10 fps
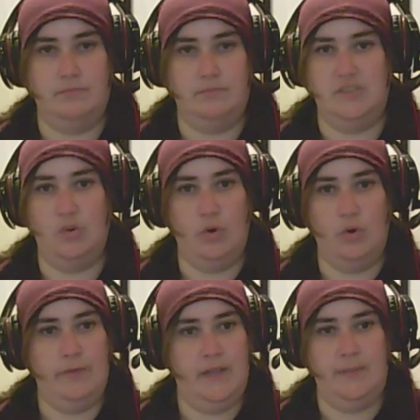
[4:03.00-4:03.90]
an
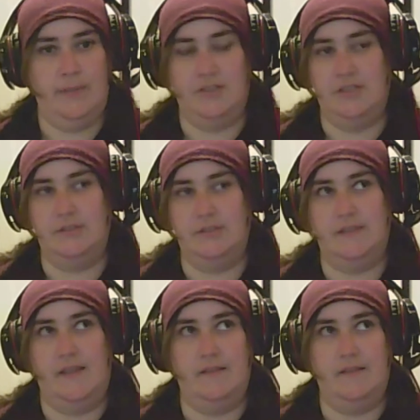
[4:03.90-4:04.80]
orphan, but she's
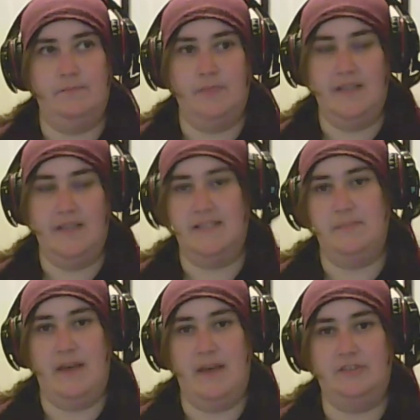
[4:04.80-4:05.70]
the
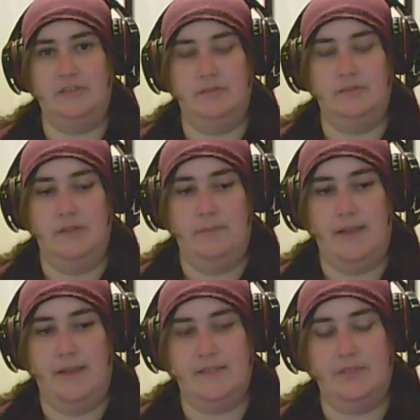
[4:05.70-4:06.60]
assistant
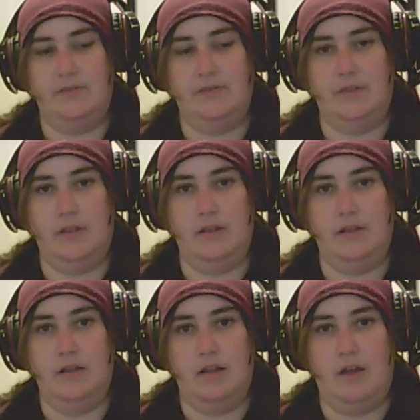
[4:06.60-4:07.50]
master for
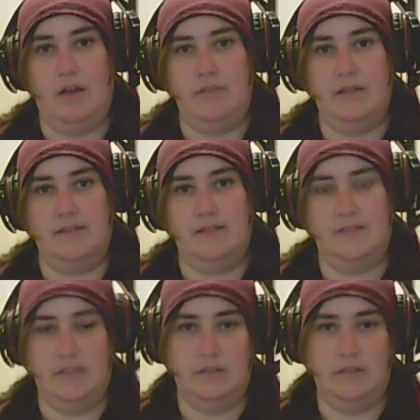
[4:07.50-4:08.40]
the Kamiya
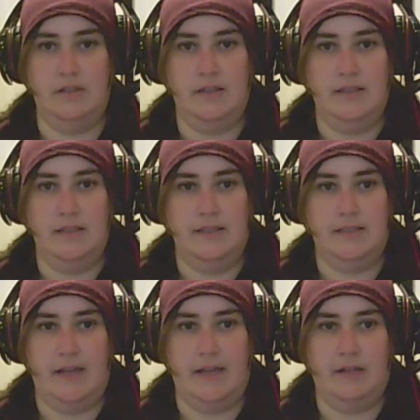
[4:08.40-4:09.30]
Kishin
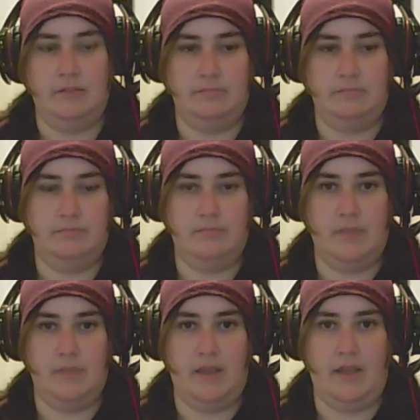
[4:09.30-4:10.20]
style,
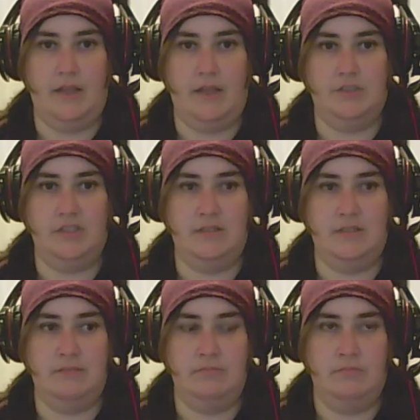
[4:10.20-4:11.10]
and
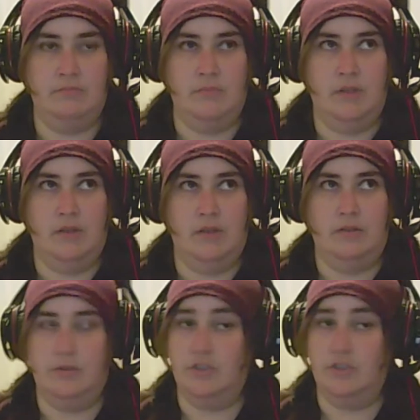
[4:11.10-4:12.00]
she
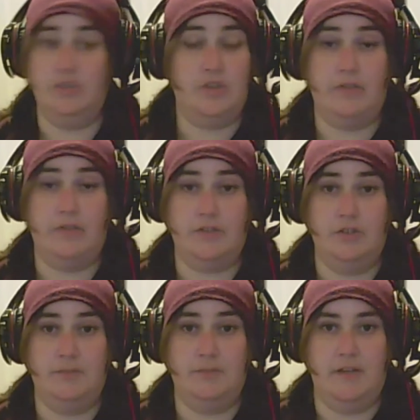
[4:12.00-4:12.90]
loses all of her
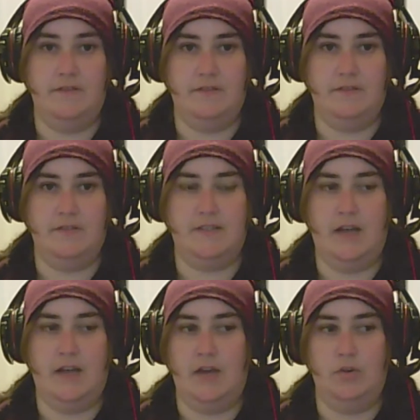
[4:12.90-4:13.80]
students because there's this
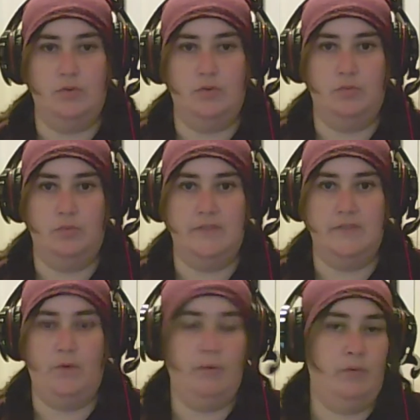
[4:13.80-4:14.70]
guy who was
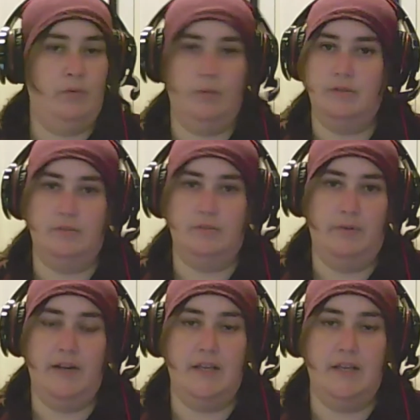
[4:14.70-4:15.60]
a former. We
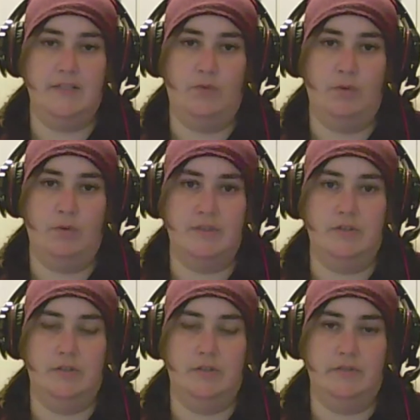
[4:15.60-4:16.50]
find out he's a former
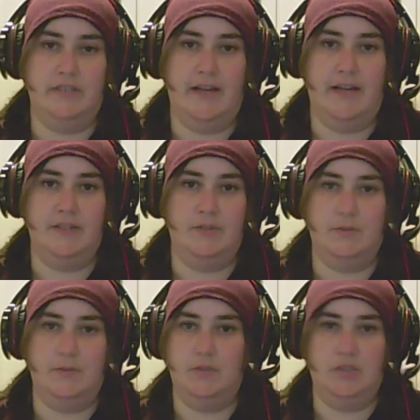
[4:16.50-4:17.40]
student of her dad's who's
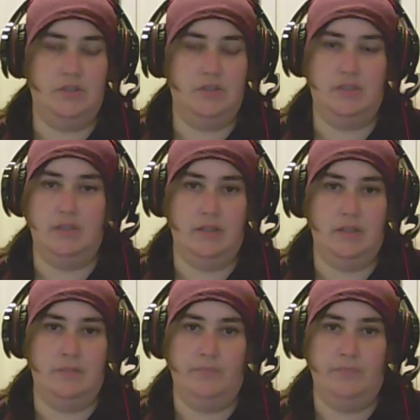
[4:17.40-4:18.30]
been just using
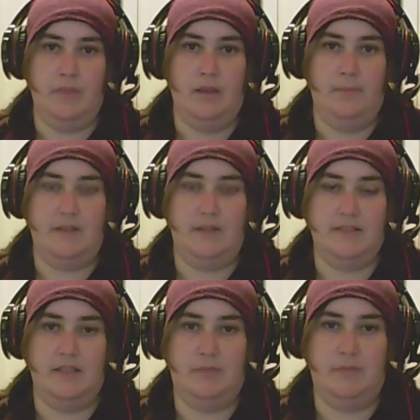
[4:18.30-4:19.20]
the
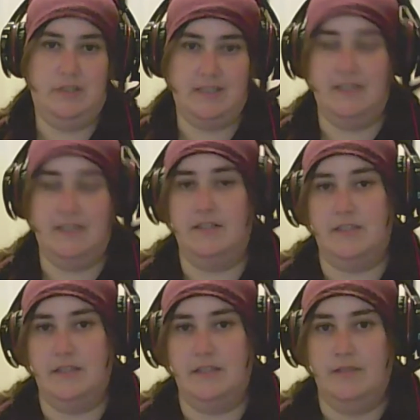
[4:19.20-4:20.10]
Batsai the
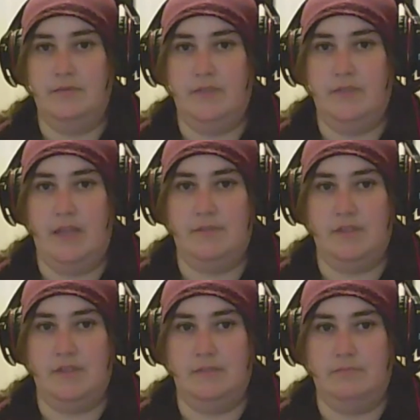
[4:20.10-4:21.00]
Monslayer's name
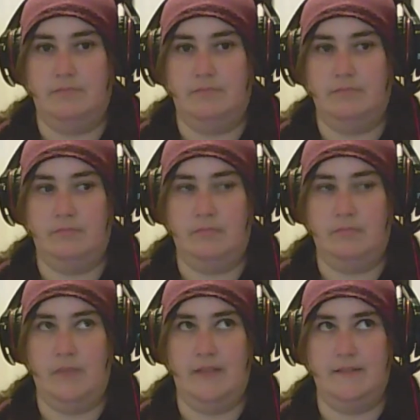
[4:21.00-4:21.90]
to
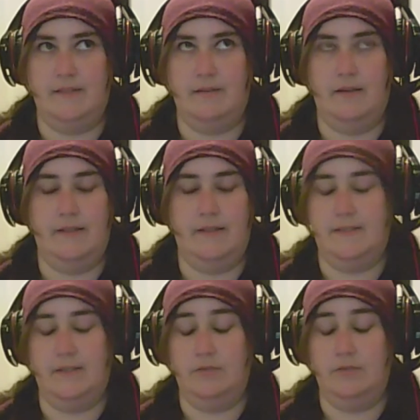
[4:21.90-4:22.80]

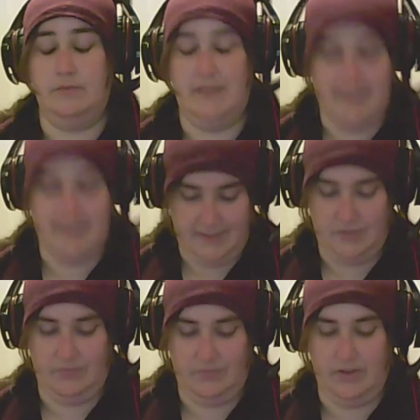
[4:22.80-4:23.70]

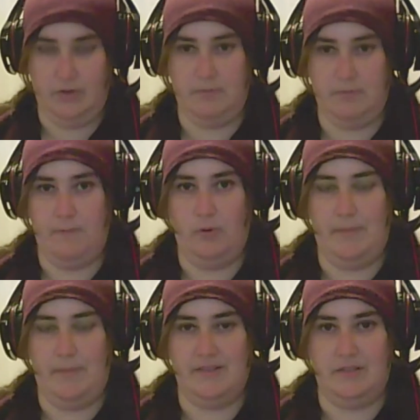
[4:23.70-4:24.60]
institute fear with people
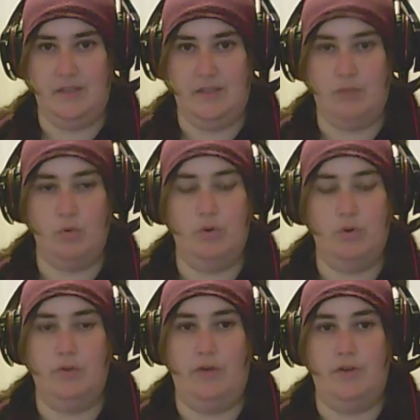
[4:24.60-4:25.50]
and basically like
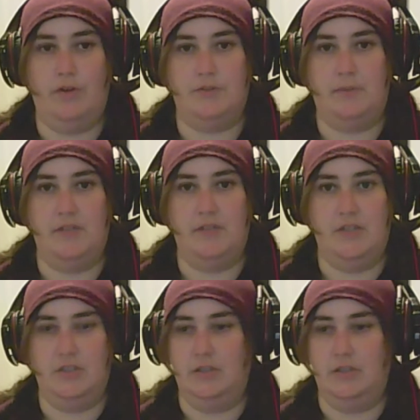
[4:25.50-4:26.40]
ruin her father's
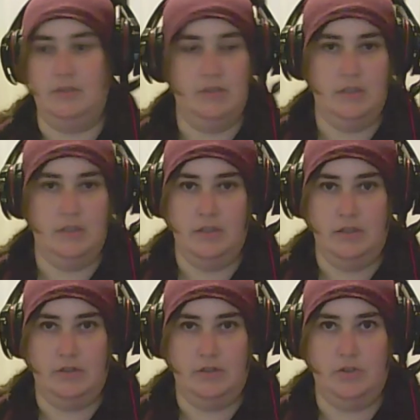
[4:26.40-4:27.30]
reputation in
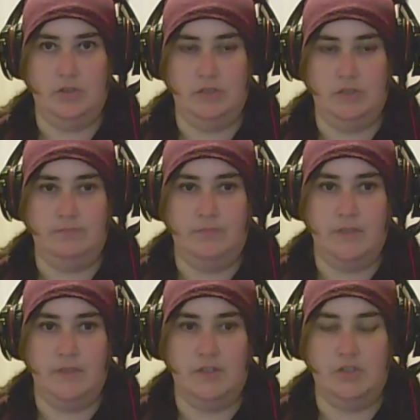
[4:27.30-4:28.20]
dojo.
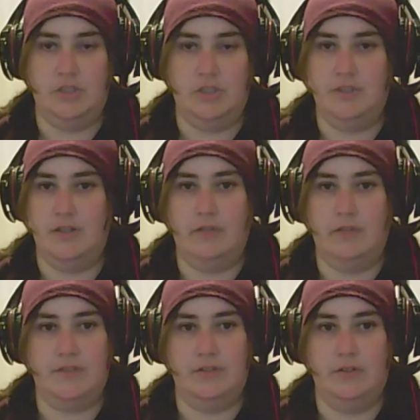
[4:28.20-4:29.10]
So she loses all of
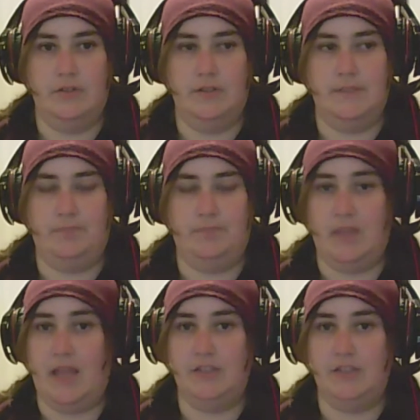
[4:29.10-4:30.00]
her students.
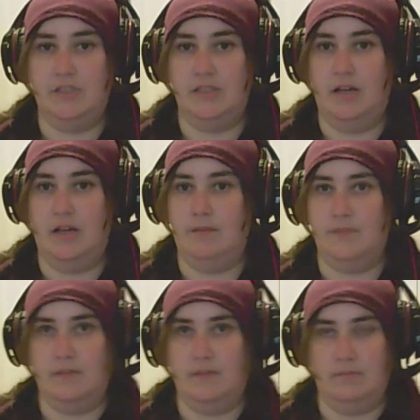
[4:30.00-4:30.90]
Kenshin
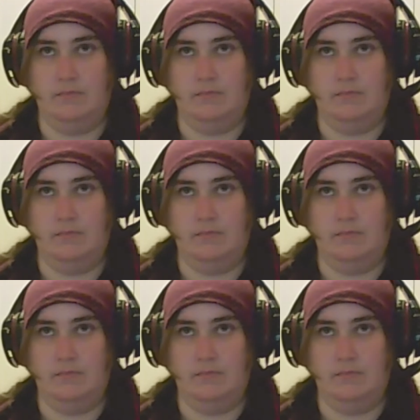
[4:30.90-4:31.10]
comes and